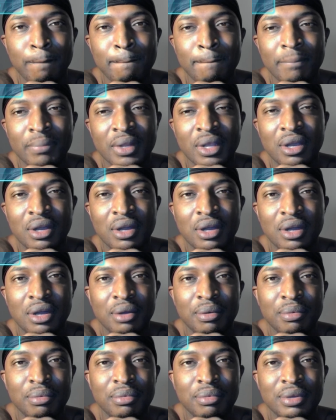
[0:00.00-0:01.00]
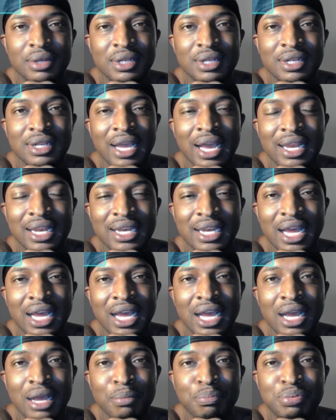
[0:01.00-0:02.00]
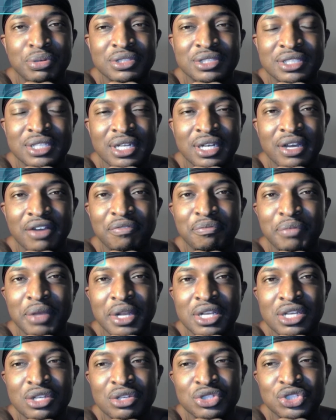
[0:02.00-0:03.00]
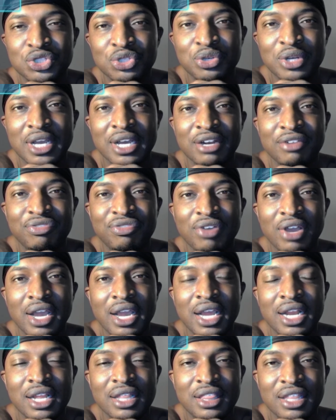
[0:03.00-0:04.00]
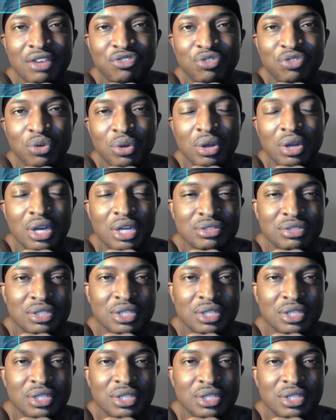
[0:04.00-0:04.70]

99% of menus, you're not going to find anything for $100.